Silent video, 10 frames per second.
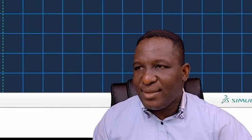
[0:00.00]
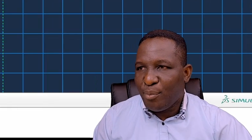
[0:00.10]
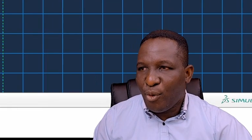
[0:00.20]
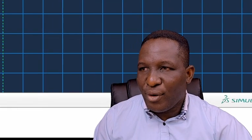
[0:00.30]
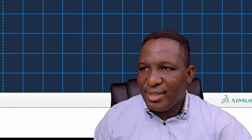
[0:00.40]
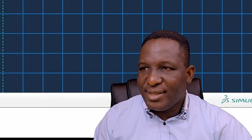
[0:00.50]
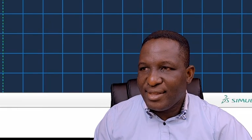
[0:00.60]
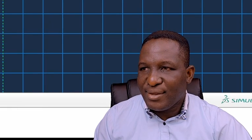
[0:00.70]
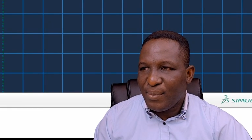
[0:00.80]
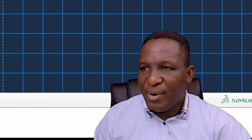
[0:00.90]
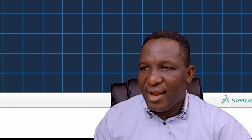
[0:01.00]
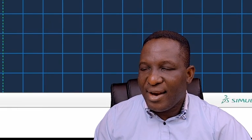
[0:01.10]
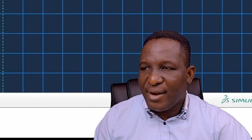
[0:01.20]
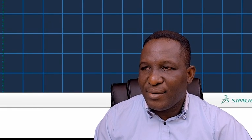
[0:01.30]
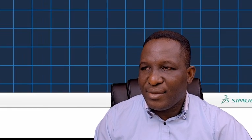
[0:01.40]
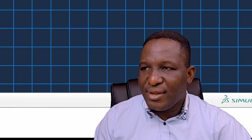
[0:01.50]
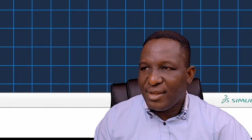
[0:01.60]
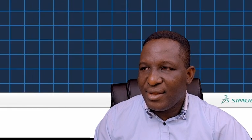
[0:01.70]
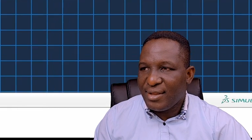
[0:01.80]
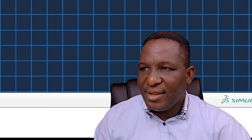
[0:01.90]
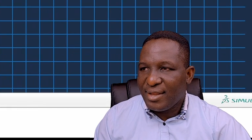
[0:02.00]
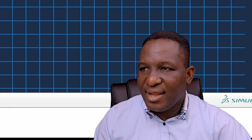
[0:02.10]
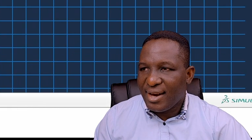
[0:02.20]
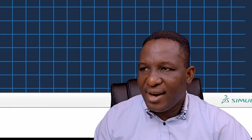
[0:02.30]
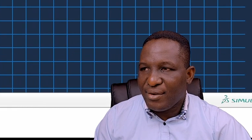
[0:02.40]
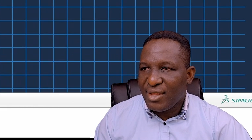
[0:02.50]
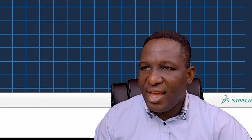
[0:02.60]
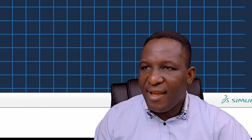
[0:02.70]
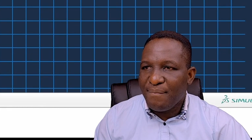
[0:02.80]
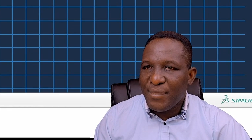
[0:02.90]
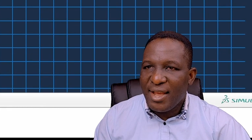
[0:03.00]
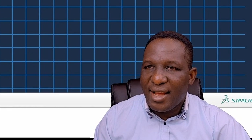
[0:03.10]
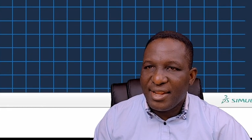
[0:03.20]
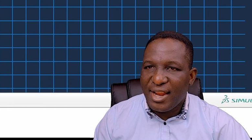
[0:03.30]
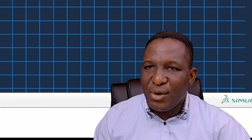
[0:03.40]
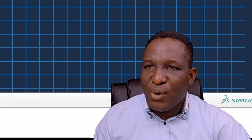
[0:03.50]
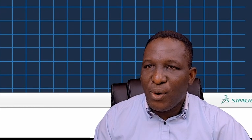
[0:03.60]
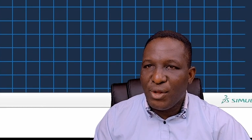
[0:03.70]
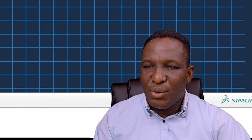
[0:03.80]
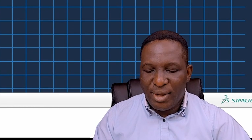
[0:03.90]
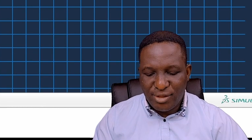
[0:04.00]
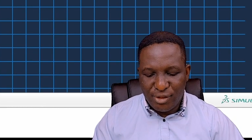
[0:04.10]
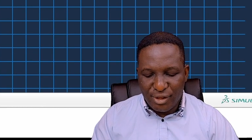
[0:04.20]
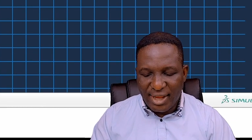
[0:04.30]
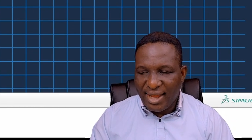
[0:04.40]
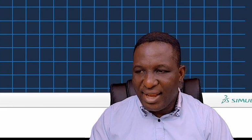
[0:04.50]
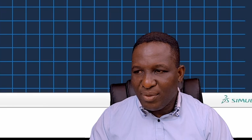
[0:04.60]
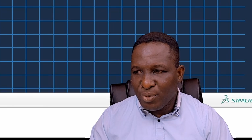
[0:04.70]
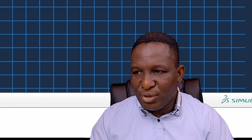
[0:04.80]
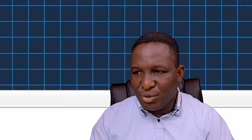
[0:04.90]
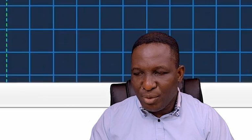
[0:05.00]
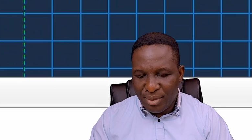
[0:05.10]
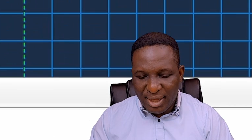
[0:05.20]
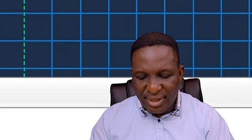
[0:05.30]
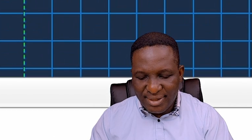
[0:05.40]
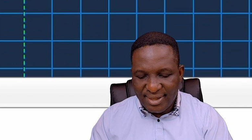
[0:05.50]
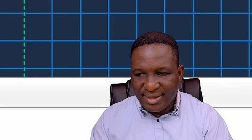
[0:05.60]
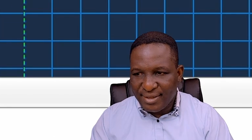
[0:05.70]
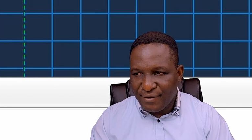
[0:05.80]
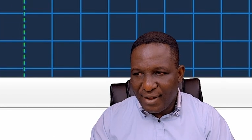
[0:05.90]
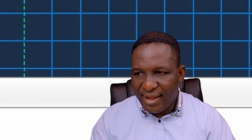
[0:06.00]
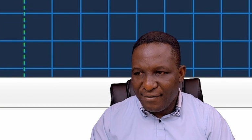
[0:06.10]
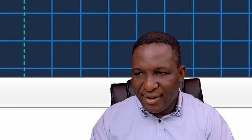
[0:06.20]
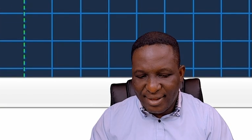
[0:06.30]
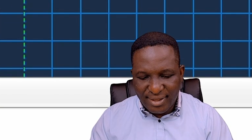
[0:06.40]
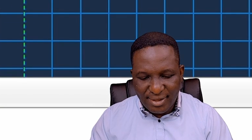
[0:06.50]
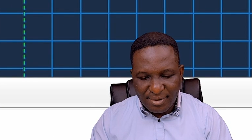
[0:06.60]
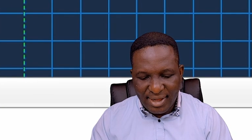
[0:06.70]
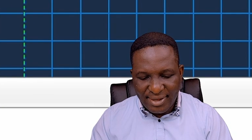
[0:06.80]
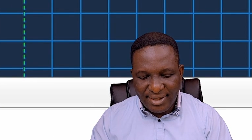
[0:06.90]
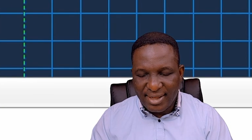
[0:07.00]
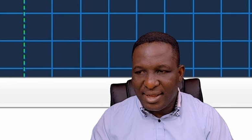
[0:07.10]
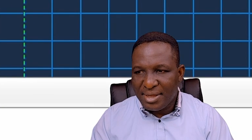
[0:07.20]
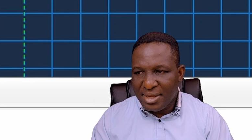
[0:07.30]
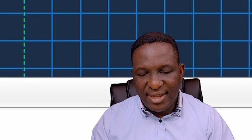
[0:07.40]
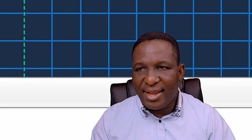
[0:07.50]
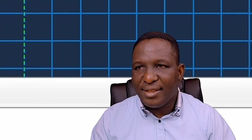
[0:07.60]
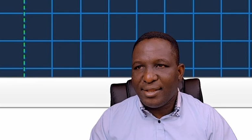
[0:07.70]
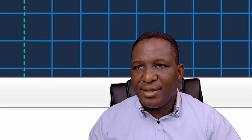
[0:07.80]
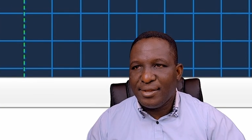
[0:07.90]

is the point somewhere around around here and then I'll go all the way to the other end which will be 65 and let's say 10